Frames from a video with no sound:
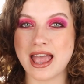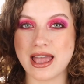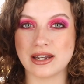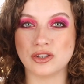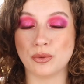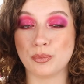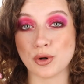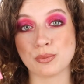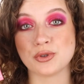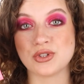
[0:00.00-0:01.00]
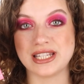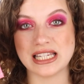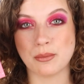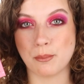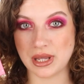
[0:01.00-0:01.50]
and the purples
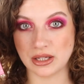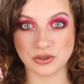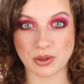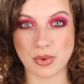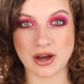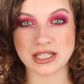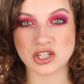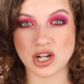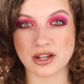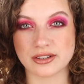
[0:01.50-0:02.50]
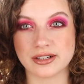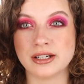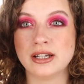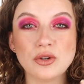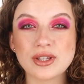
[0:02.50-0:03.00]
did build upon each
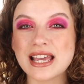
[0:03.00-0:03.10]
other you